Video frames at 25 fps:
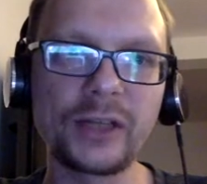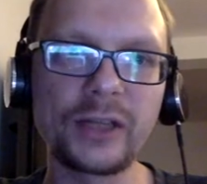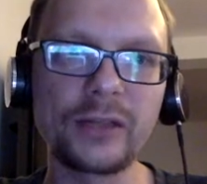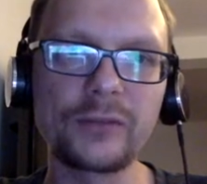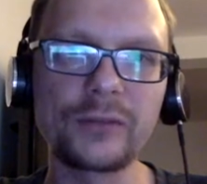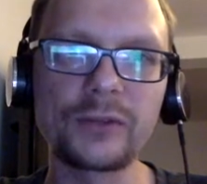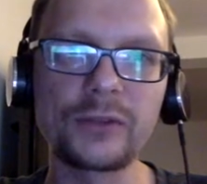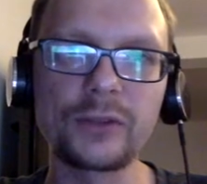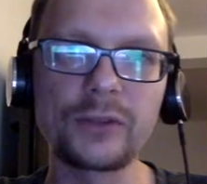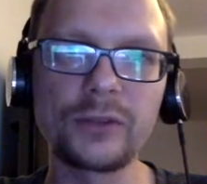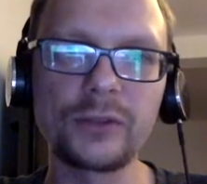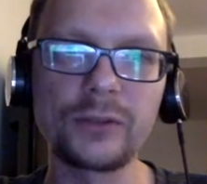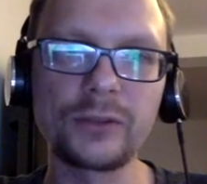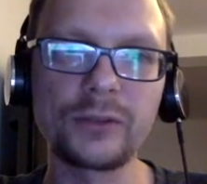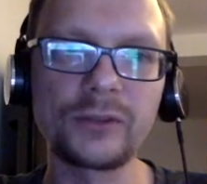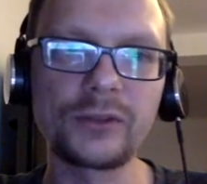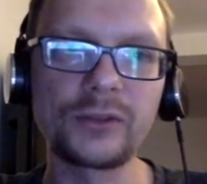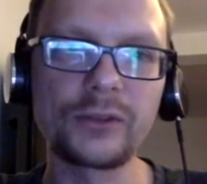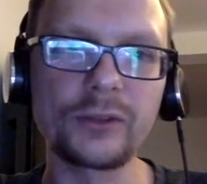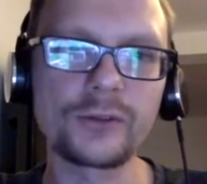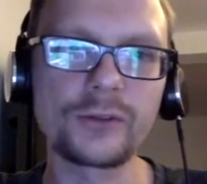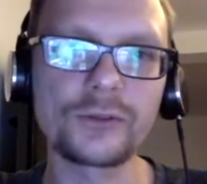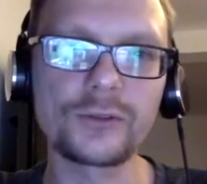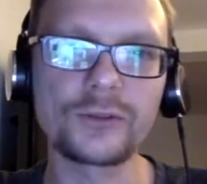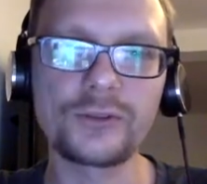so you will
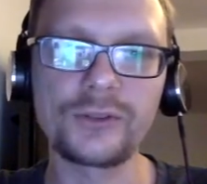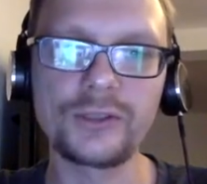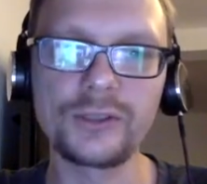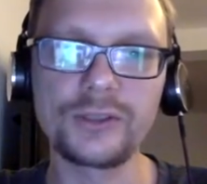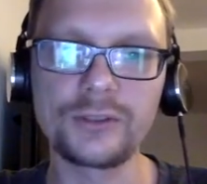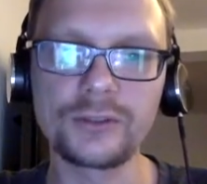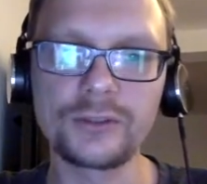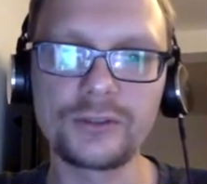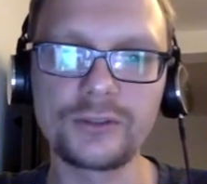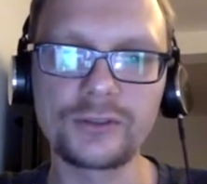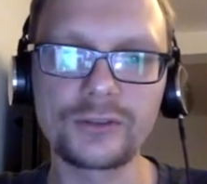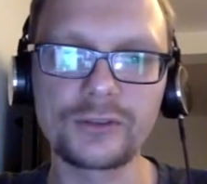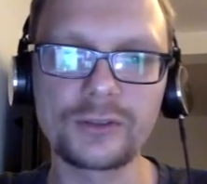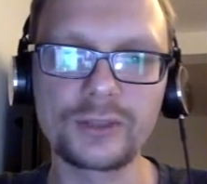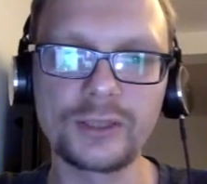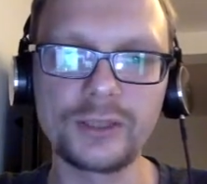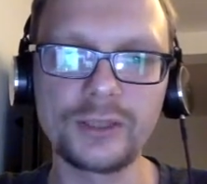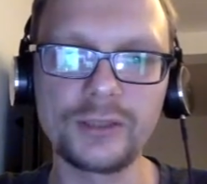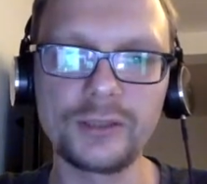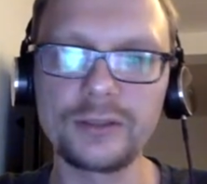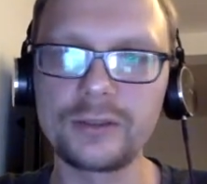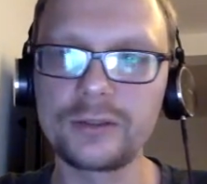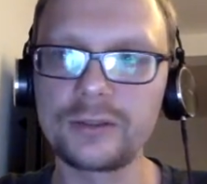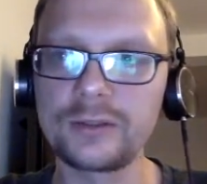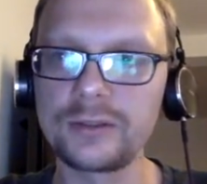also see it on the
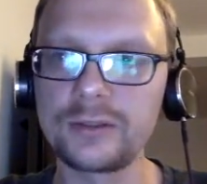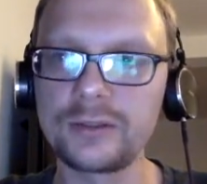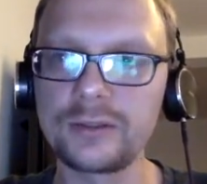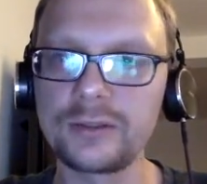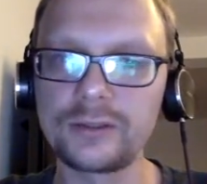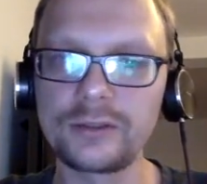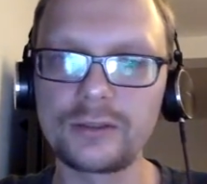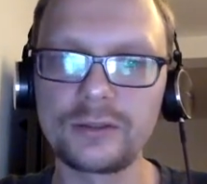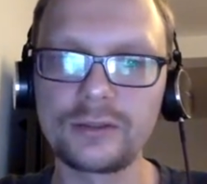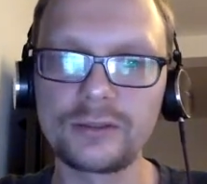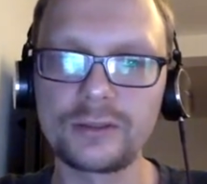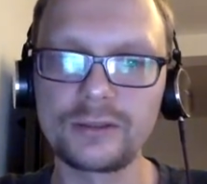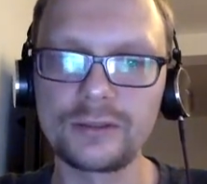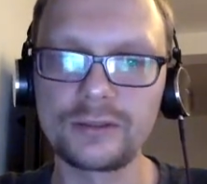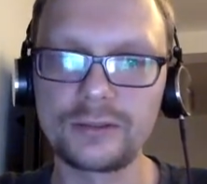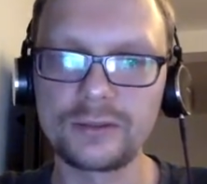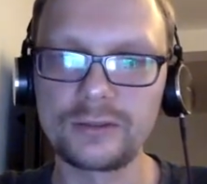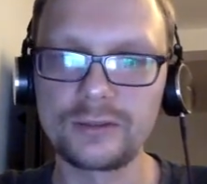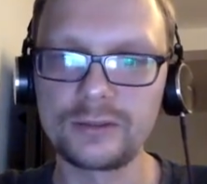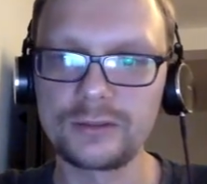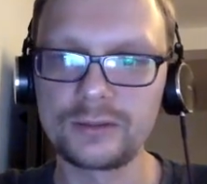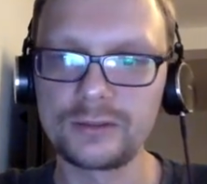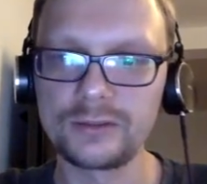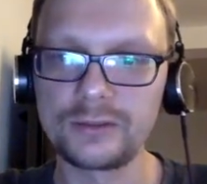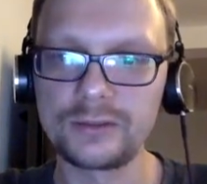screen.
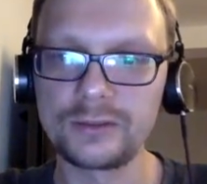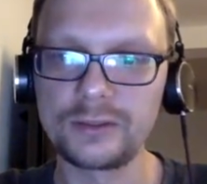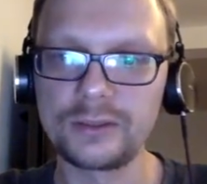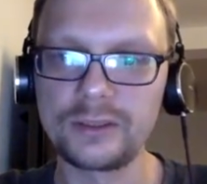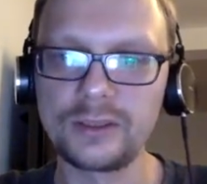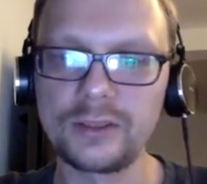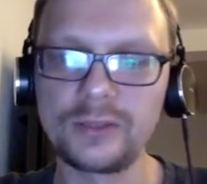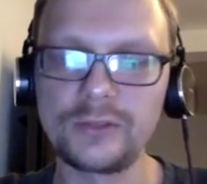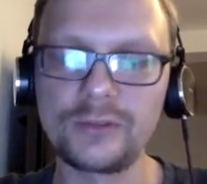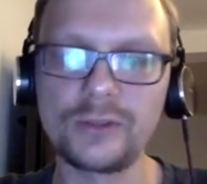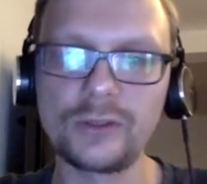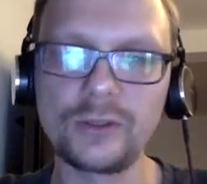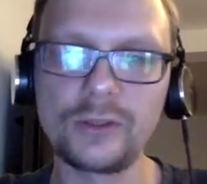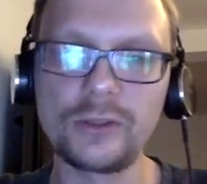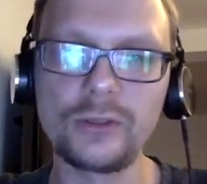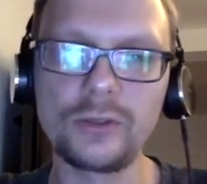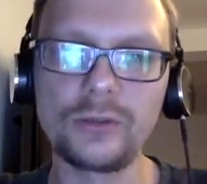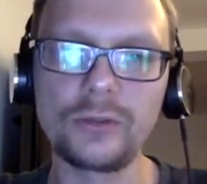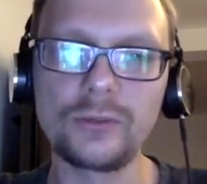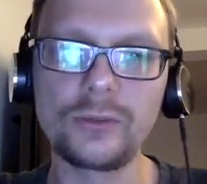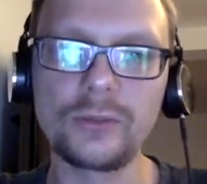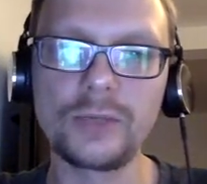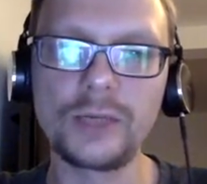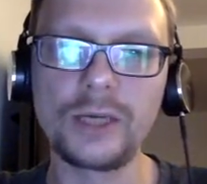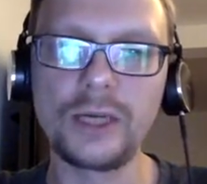
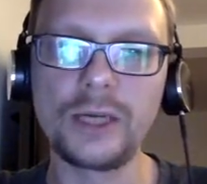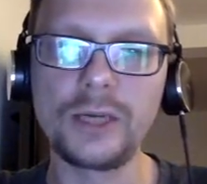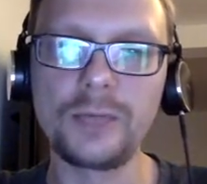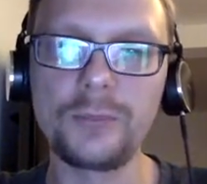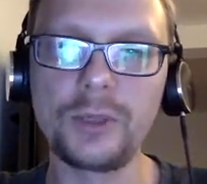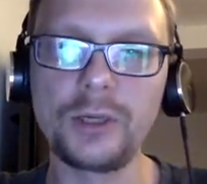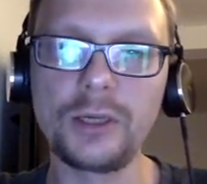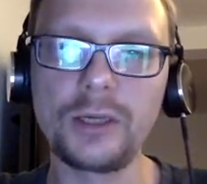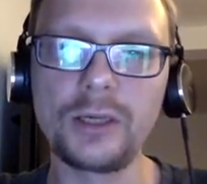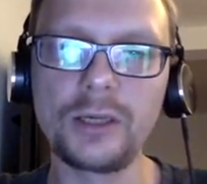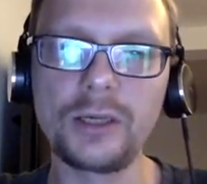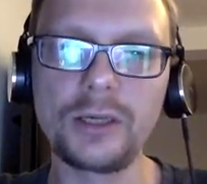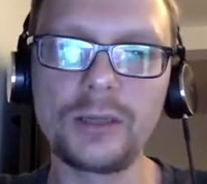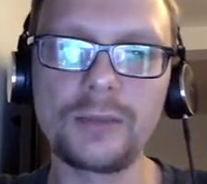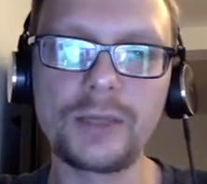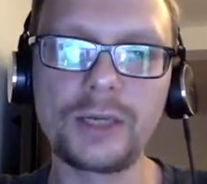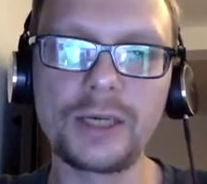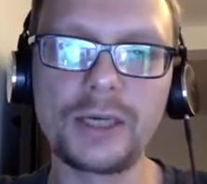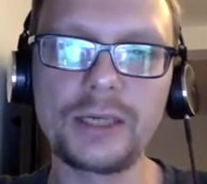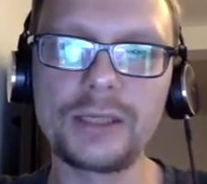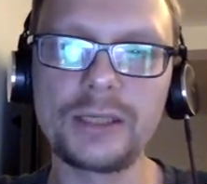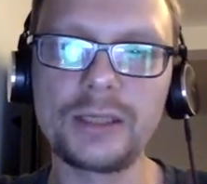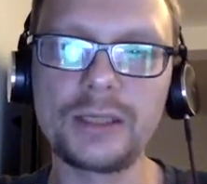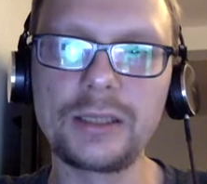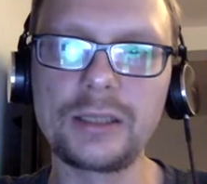So
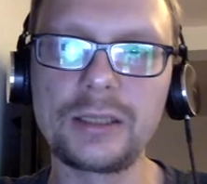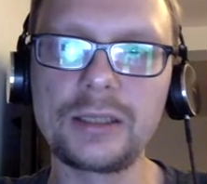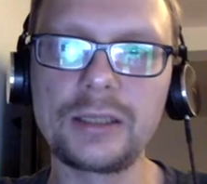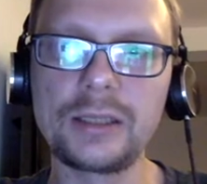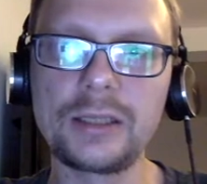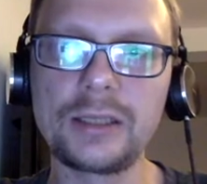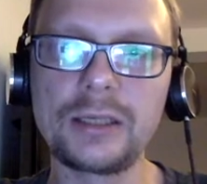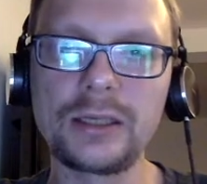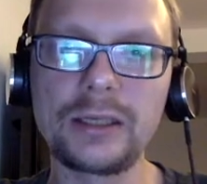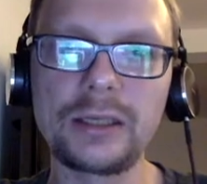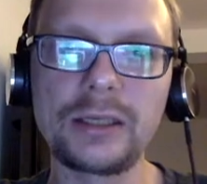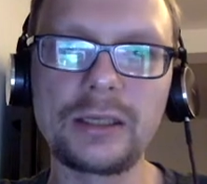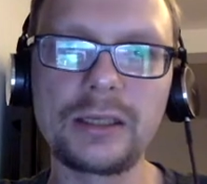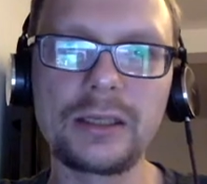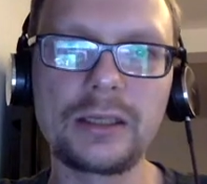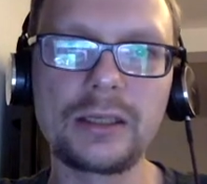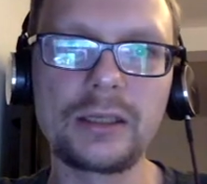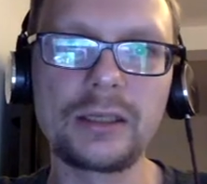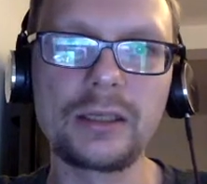I'll